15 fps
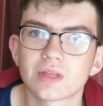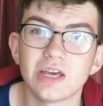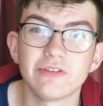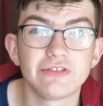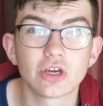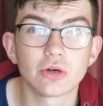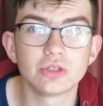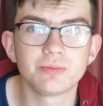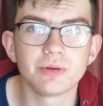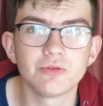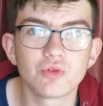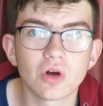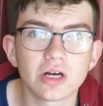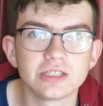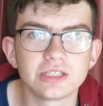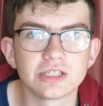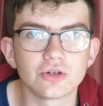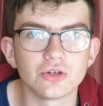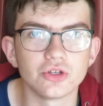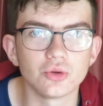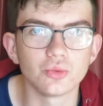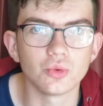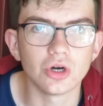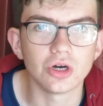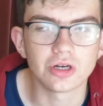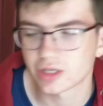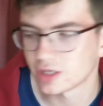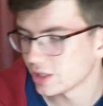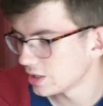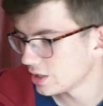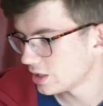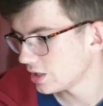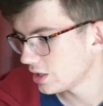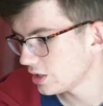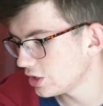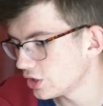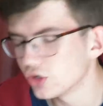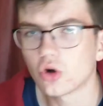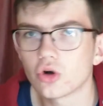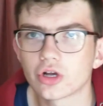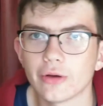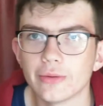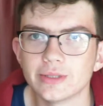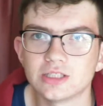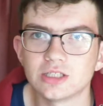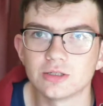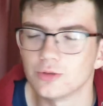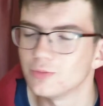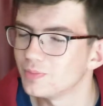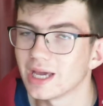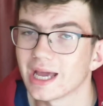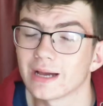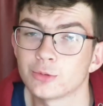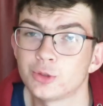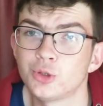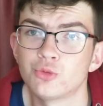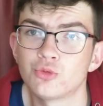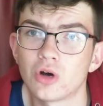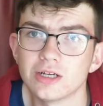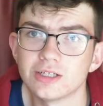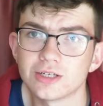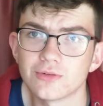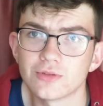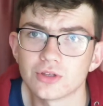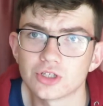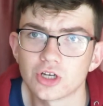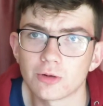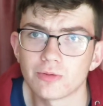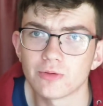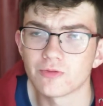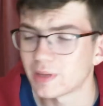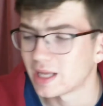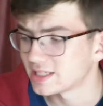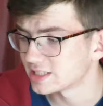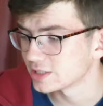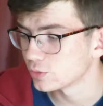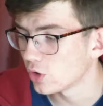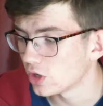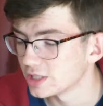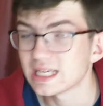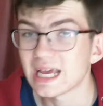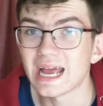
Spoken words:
if you're going to be writing on your work, you're not going to be able to write over the top of the plastic wallet